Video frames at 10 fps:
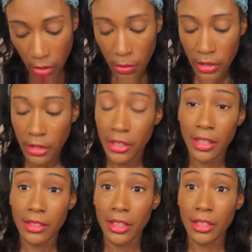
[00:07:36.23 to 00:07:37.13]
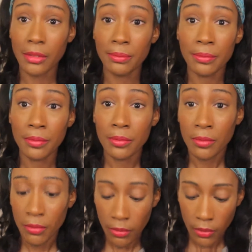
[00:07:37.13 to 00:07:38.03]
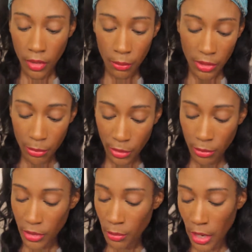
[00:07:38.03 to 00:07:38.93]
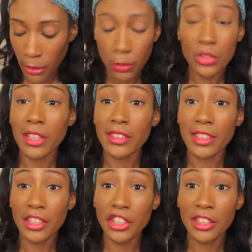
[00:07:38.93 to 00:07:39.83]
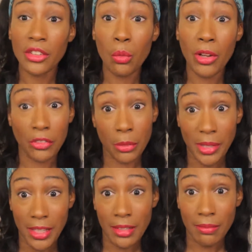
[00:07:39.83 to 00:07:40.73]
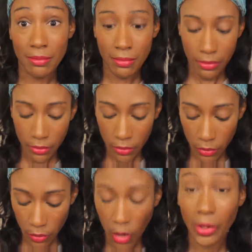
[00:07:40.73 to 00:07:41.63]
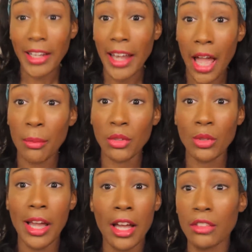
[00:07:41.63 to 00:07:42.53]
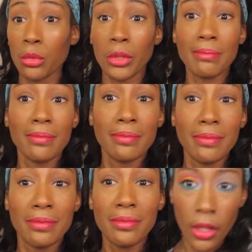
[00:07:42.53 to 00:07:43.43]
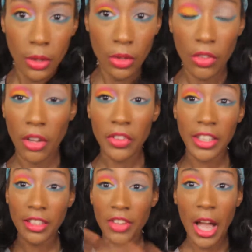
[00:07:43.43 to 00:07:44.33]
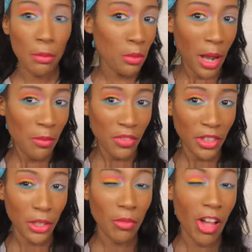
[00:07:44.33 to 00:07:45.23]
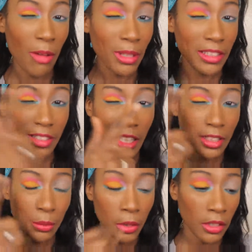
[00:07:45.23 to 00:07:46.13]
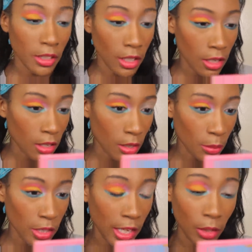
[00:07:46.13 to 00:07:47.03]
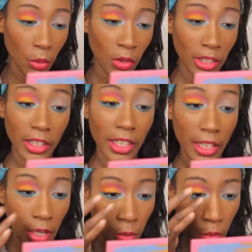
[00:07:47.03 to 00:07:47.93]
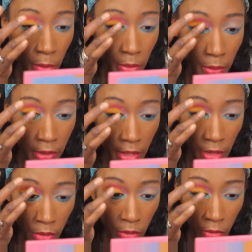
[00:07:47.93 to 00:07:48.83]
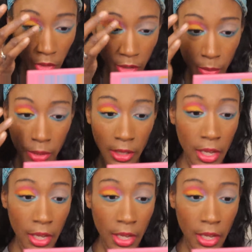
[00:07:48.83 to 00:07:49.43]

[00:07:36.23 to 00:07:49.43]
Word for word: it, but yes, honey. Miss Miss Malibu Sunset is the one for me. Okay, now I'm gonna do the eyes don't know if y'all feeling the vibes, but I'm feeling the vibes. I decided to put the um, yellow on the lid. I don't normally put yellow on the lid, but